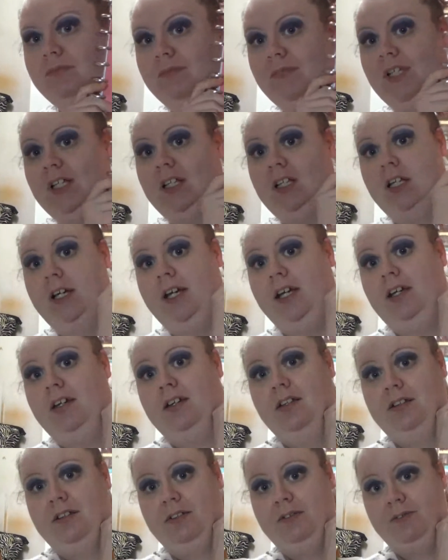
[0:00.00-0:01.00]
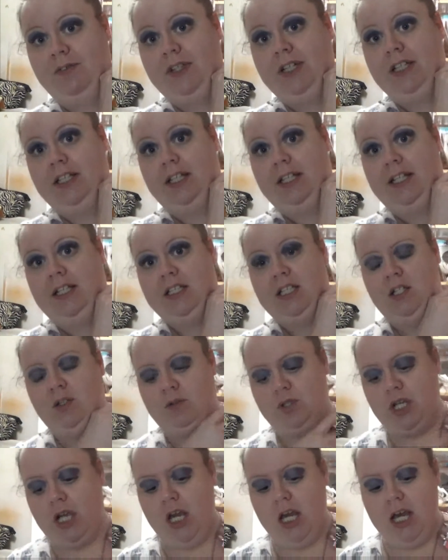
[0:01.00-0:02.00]
Like, the freaking thing's huge.
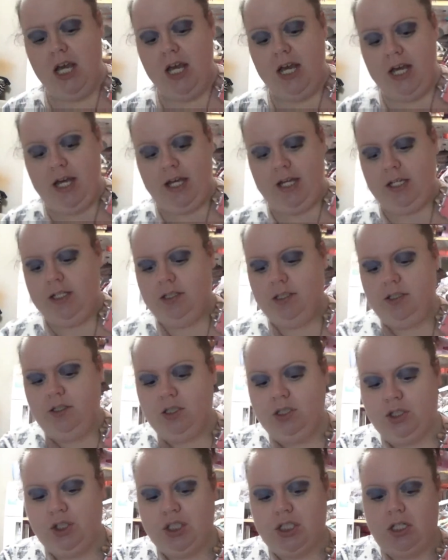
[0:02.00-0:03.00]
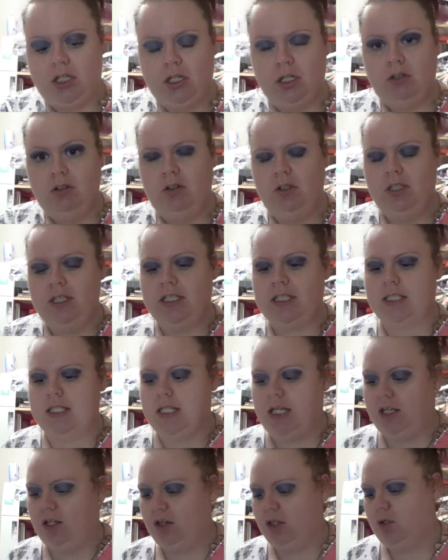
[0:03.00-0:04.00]
And then the journal is
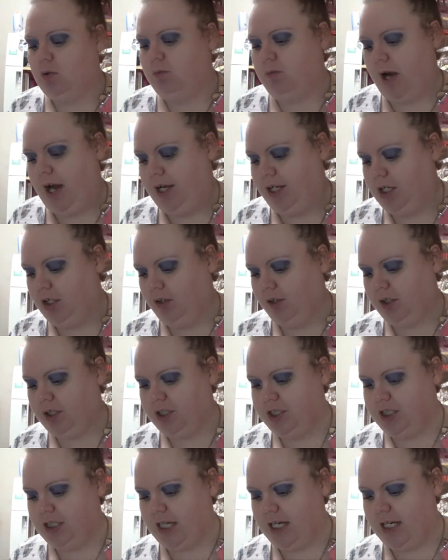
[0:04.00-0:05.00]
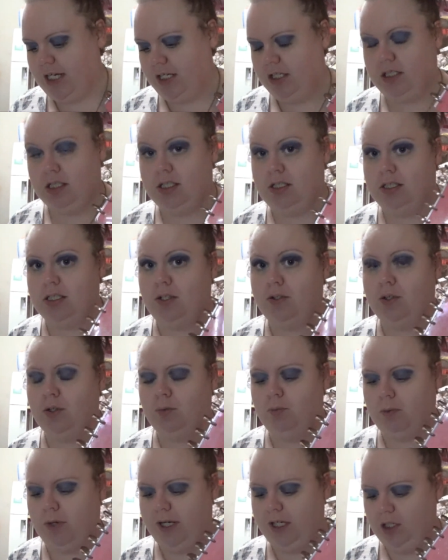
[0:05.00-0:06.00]
like their regular size. So their
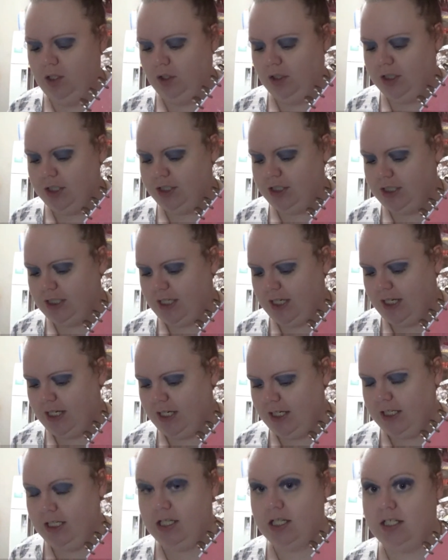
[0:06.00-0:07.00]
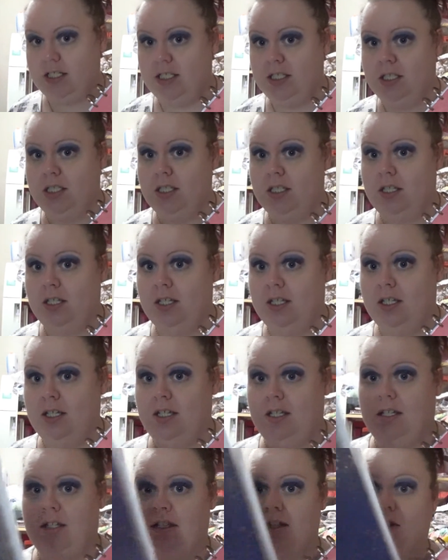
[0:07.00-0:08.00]
regular size,
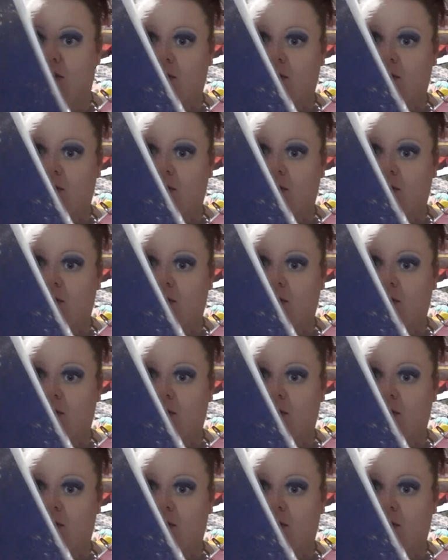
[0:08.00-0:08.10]
their